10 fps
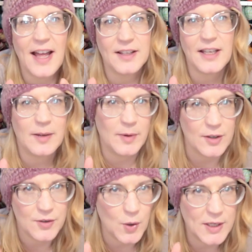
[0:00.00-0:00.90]
gotten the
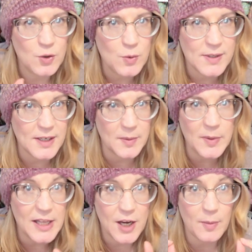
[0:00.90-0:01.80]
email, so I knew it was going to
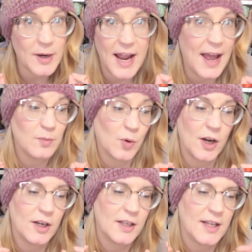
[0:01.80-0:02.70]
be there, but I hadn't
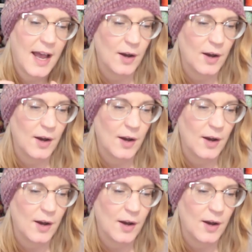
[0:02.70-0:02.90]
brought it in the